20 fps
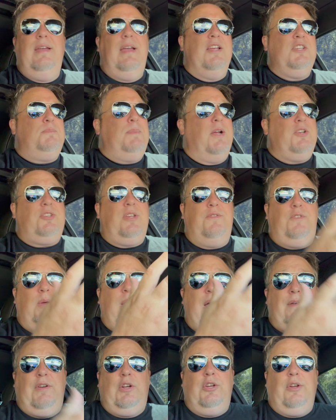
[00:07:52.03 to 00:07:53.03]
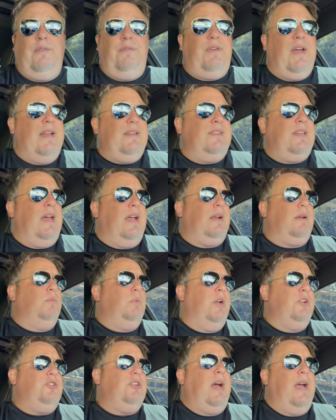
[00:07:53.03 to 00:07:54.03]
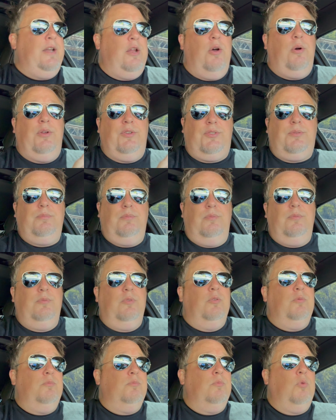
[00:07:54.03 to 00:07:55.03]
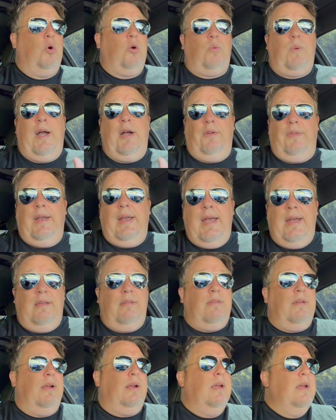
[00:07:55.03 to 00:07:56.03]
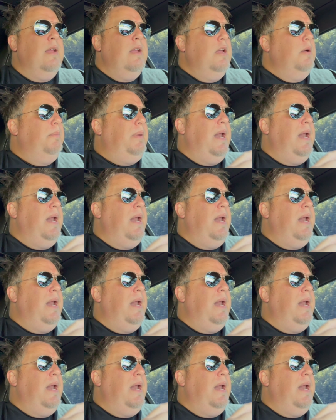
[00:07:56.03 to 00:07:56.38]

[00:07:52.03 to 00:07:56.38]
especially if you have a good vet tech, which I know is more rare than anything.